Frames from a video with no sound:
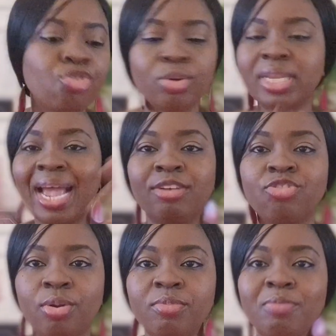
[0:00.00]

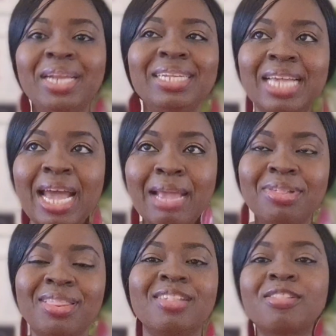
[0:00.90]
tantrums. Many
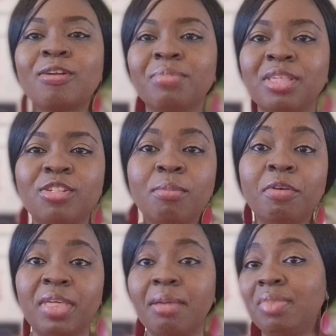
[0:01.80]
times there's something. Some
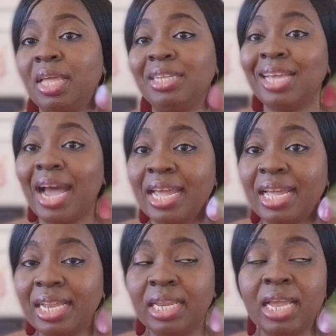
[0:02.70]
of them, they're
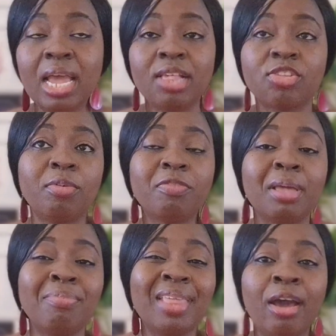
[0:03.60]
tired. Some of
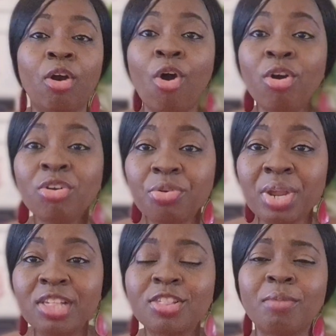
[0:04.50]
them, they're
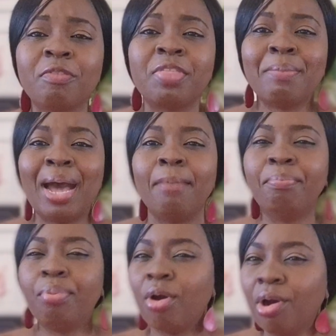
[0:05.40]
hungry. Some of them are
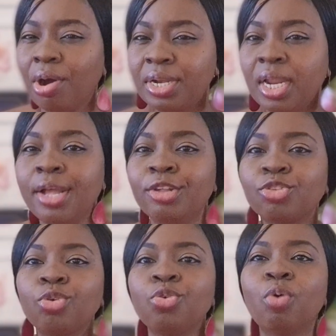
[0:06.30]
bored.
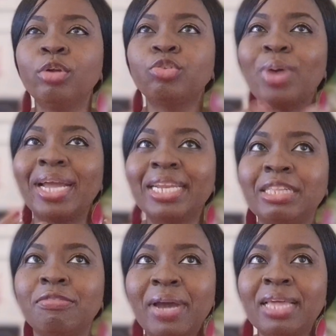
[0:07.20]
So you want to
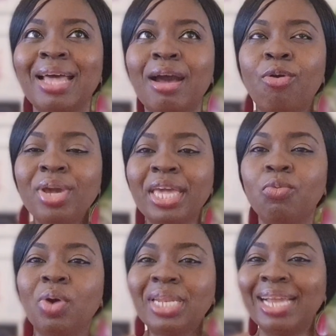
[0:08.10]
identify that, okay,
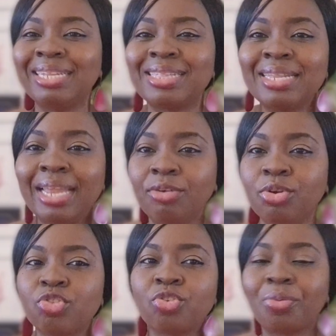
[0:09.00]
what are the
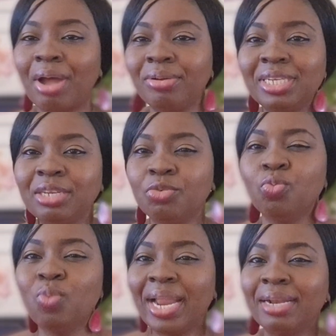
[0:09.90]
scenarios
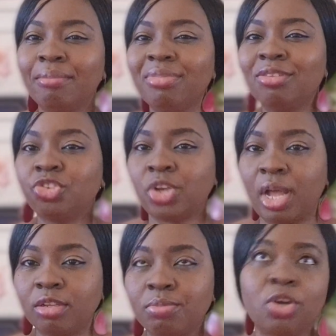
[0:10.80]
surrounding when this
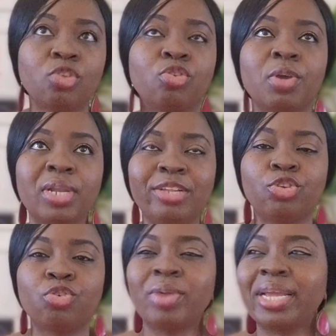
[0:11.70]
child, because to be honest,
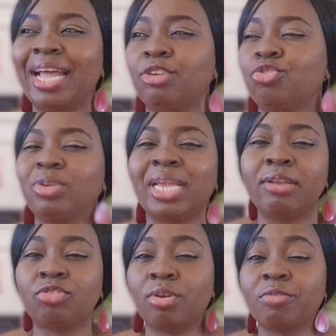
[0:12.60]
children can throw
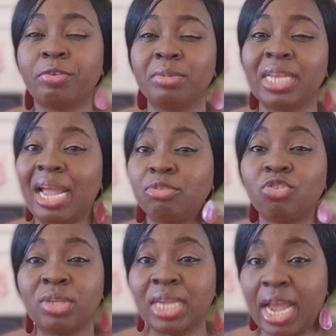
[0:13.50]
tantrums from time
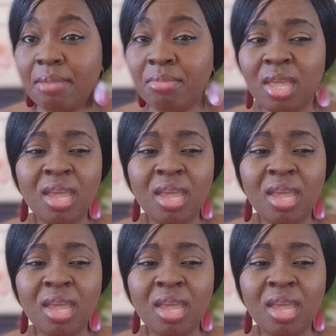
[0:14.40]
to time,